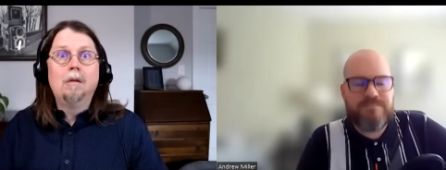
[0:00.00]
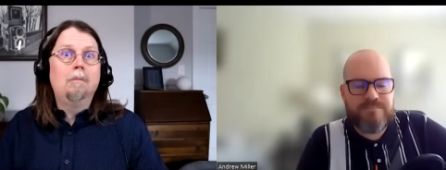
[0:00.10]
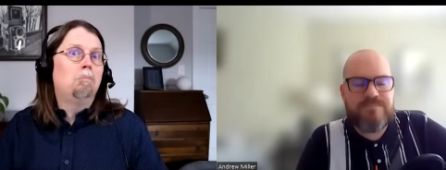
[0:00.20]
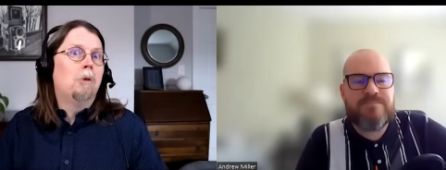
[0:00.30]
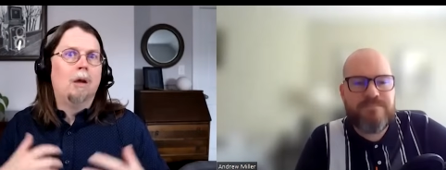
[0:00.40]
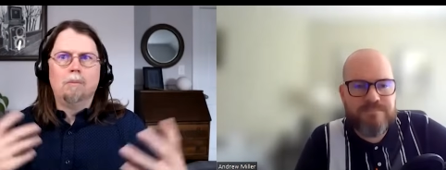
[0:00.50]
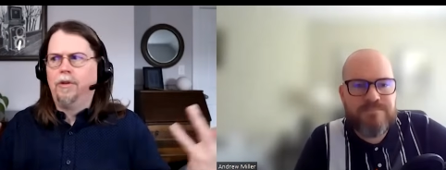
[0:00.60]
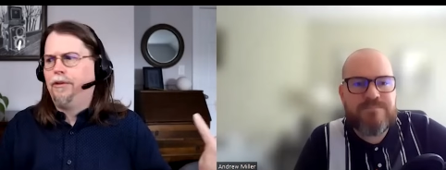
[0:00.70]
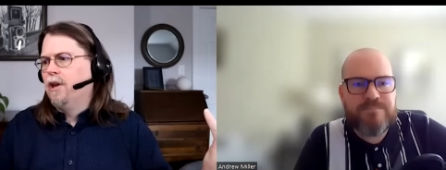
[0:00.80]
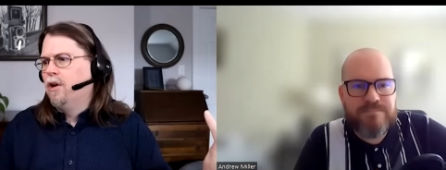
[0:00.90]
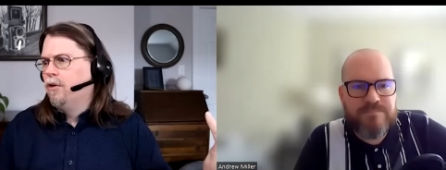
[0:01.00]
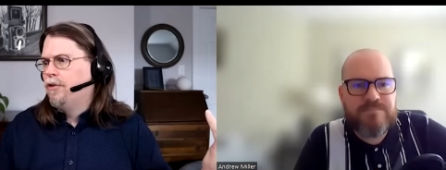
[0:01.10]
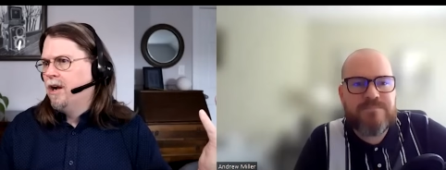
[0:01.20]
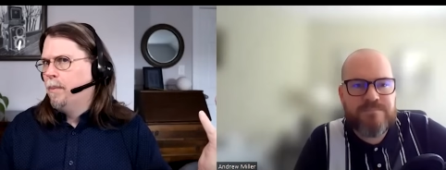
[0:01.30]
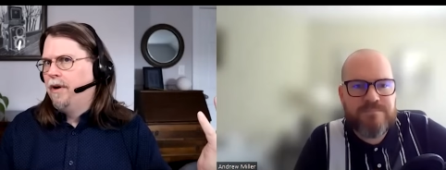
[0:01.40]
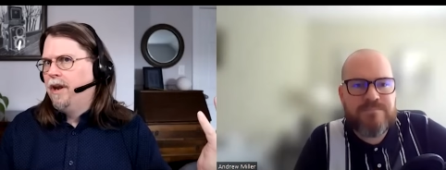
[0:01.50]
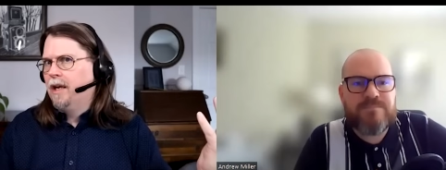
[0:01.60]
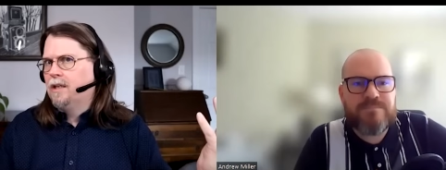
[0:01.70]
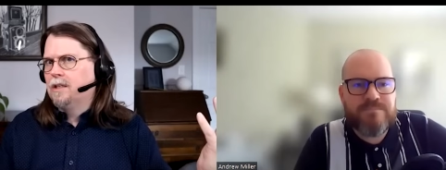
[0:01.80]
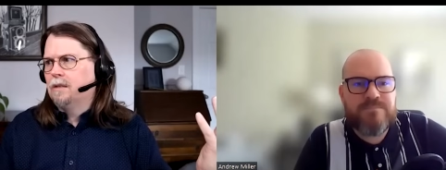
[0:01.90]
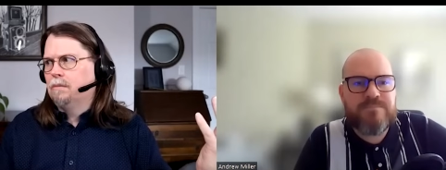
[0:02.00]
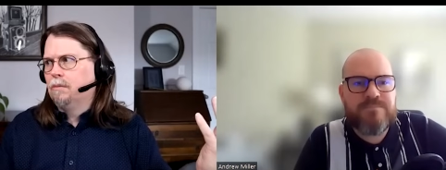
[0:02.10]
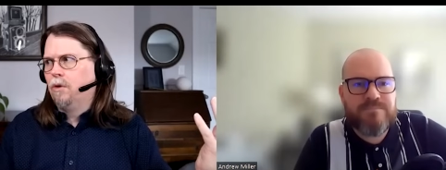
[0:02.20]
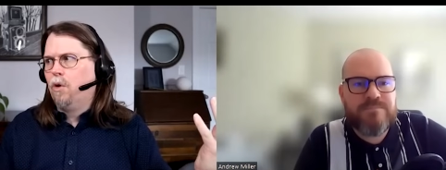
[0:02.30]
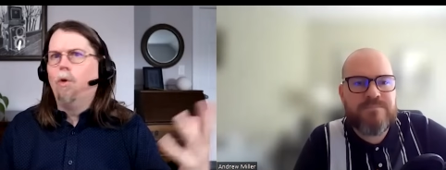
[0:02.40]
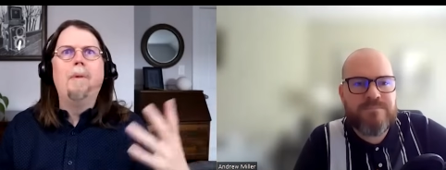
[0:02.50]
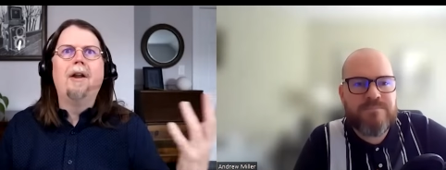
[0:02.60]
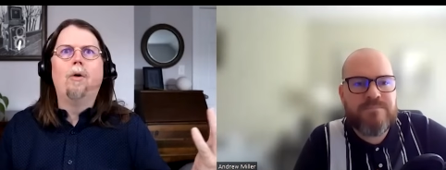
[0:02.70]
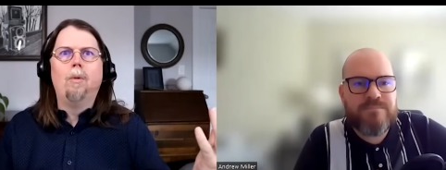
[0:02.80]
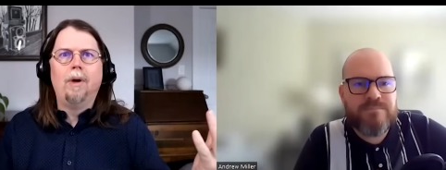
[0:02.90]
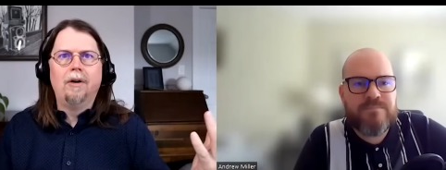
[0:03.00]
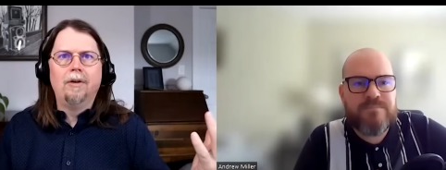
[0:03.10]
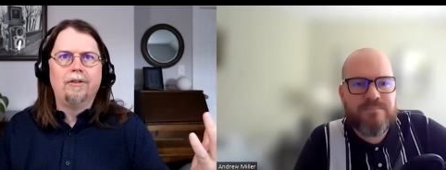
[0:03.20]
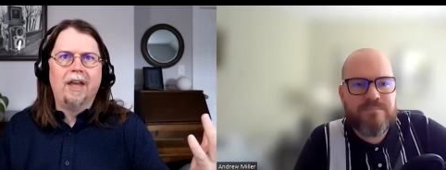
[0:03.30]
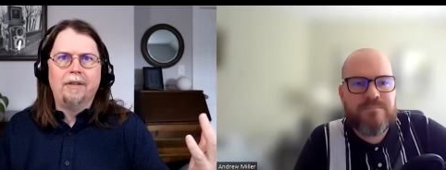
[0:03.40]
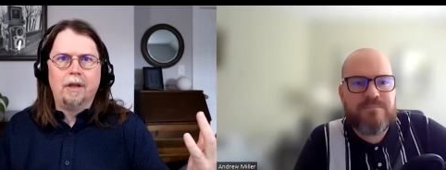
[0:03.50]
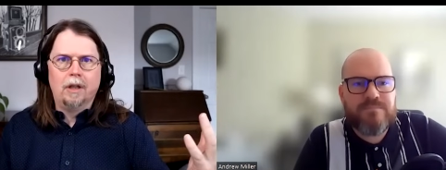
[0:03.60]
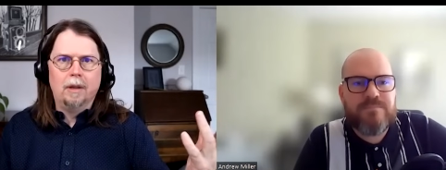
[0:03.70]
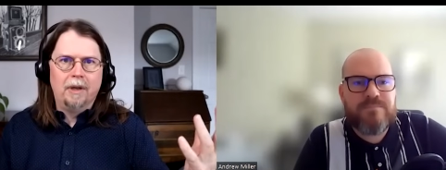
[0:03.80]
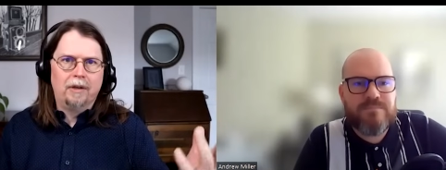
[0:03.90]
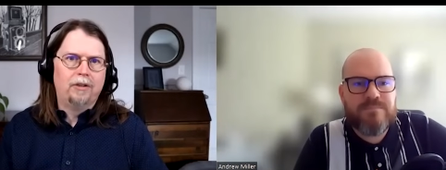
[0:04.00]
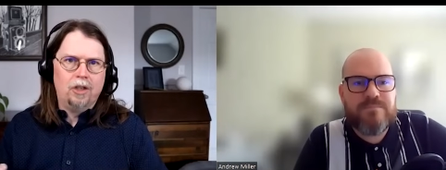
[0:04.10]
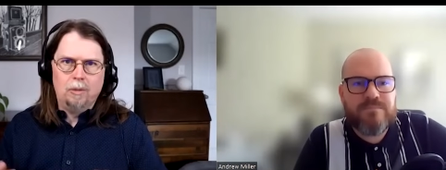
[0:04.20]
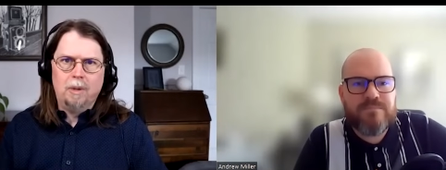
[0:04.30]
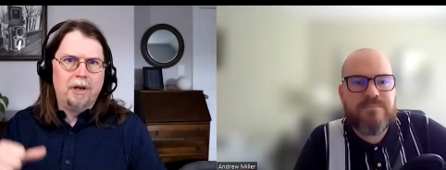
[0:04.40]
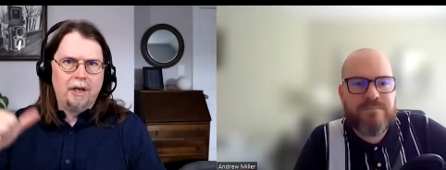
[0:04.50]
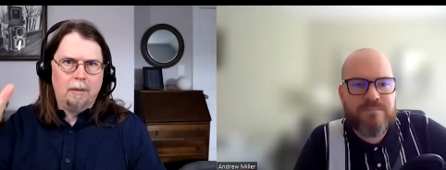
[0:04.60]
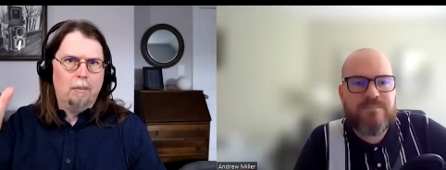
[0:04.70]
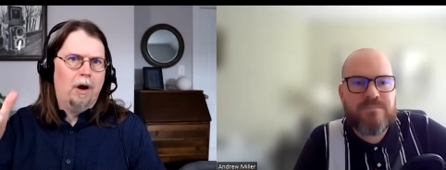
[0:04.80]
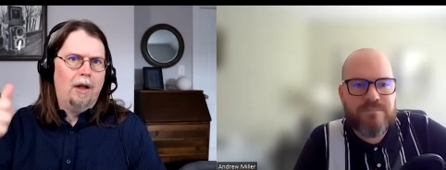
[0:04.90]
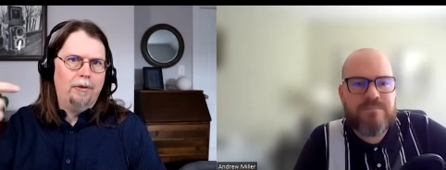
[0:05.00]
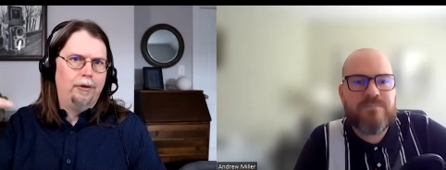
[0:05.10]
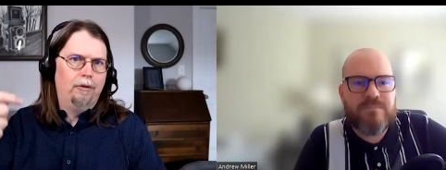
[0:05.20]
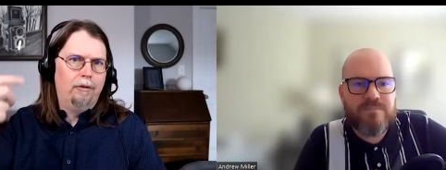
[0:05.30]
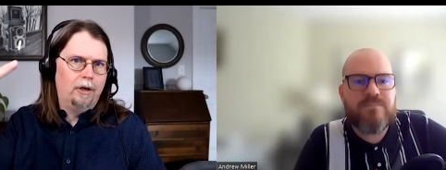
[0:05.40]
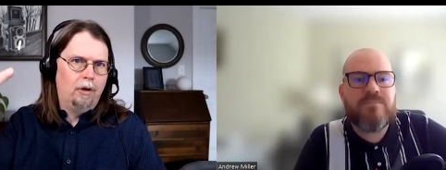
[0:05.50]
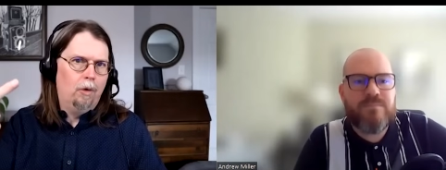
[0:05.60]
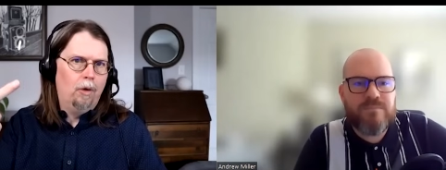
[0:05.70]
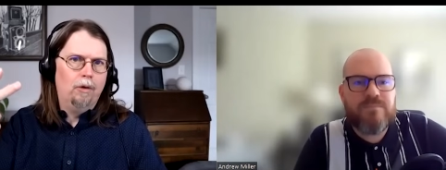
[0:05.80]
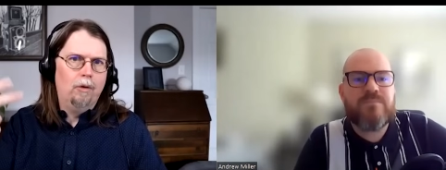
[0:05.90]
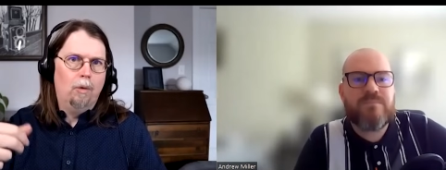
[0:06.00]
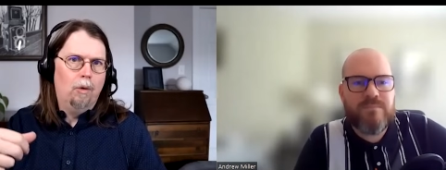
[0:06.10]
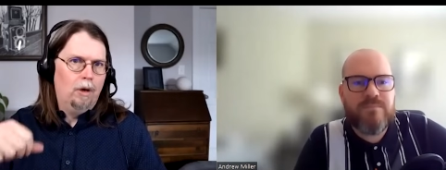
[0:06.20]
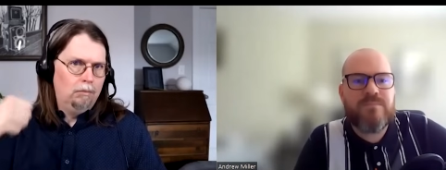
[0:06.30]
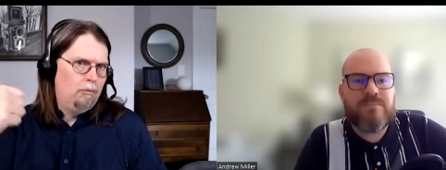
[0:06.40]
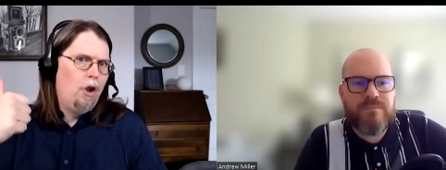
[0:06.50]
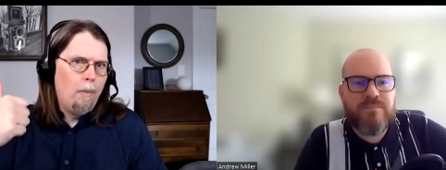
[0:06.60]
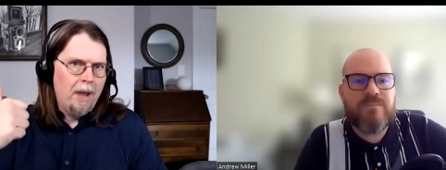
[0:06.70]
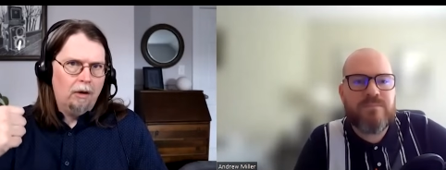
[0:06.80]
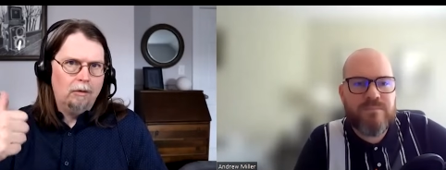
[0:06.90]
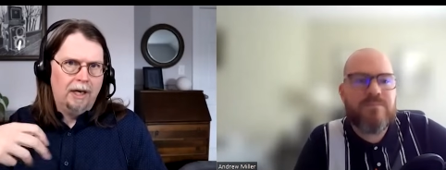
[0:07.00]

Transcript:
Speaker 1: Let's say you're trying to predict gold medal winners at the Olympics. So you'd be predicting bronze, silver, and gold, or no medal, right? So